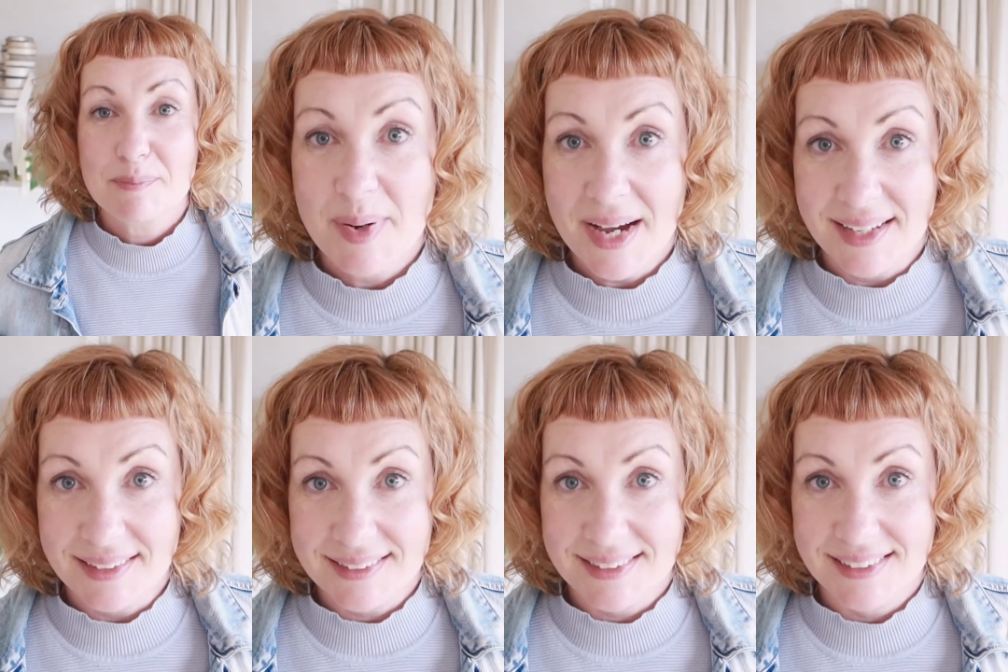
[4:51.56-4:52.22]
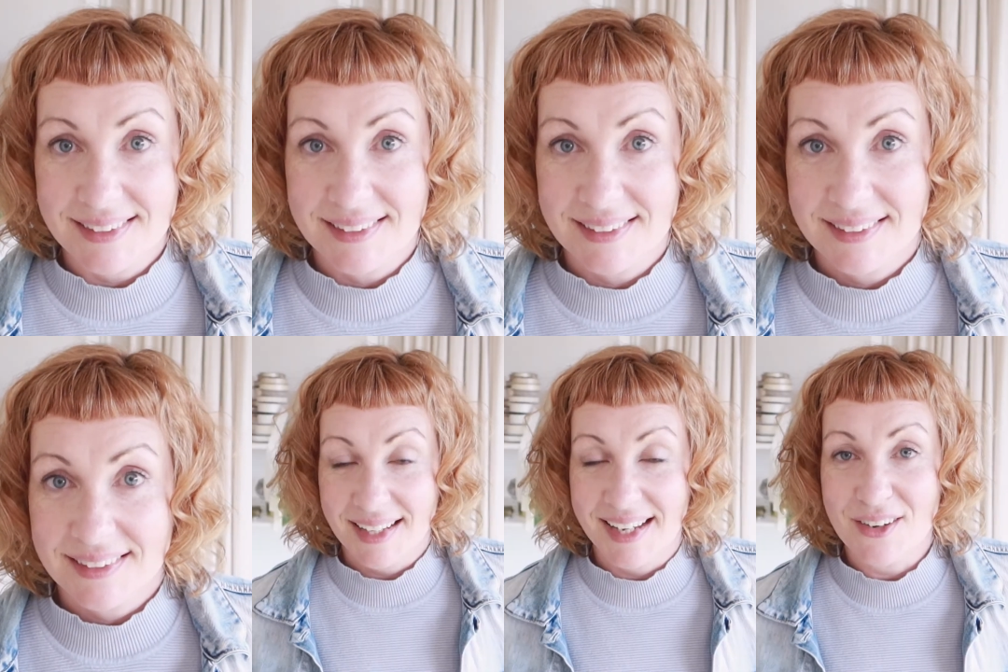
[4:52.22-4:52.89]
but
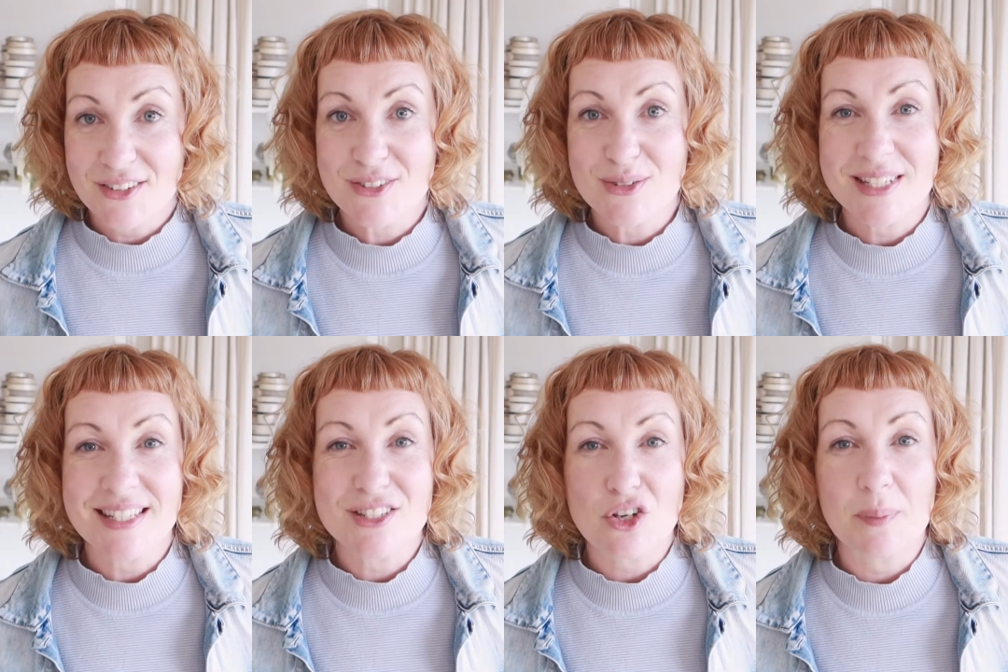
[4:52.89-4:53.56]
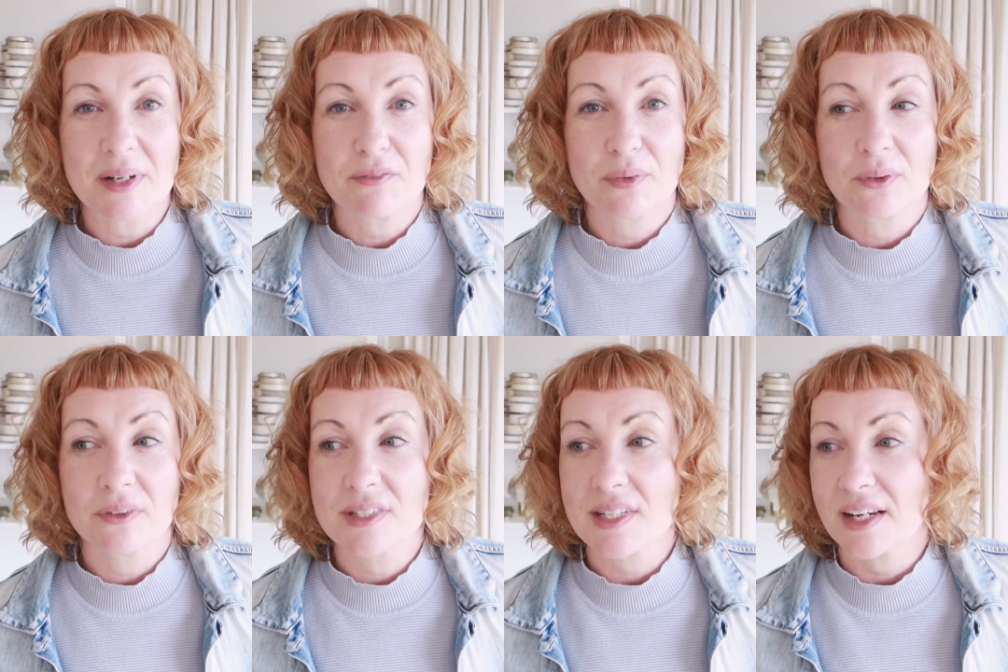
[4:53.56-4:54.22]
I also see so many
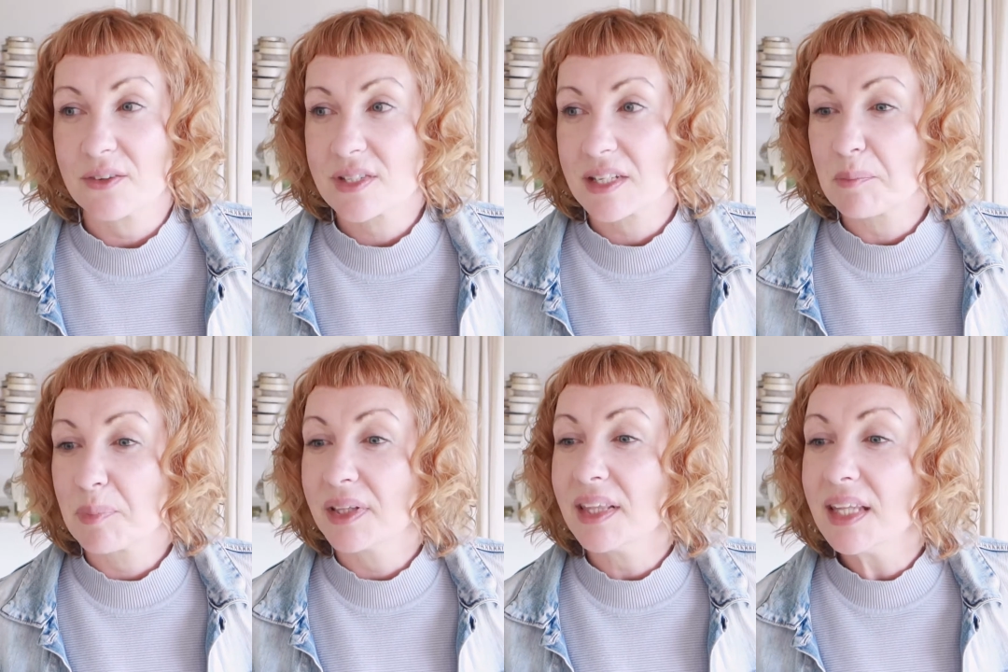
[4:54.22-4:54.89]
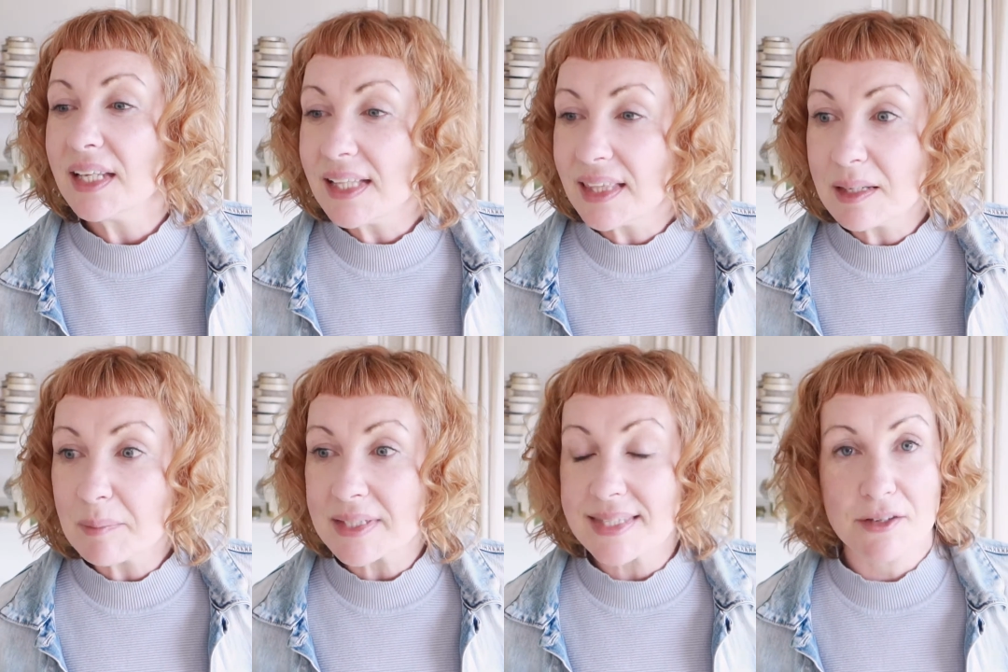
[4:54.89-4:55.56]
floral designers completely
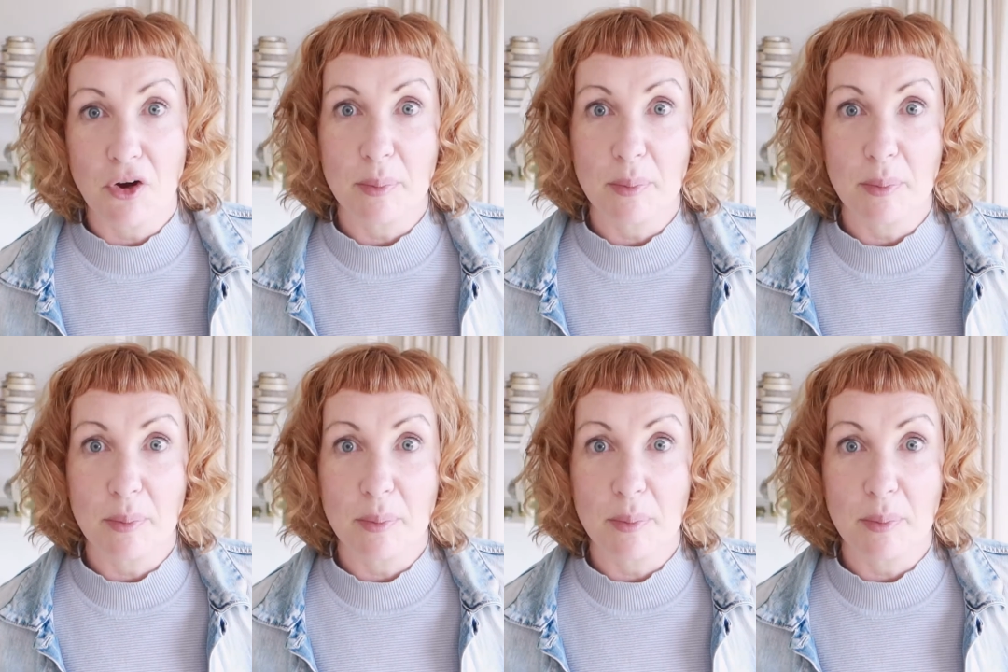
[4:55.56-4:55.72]
miss the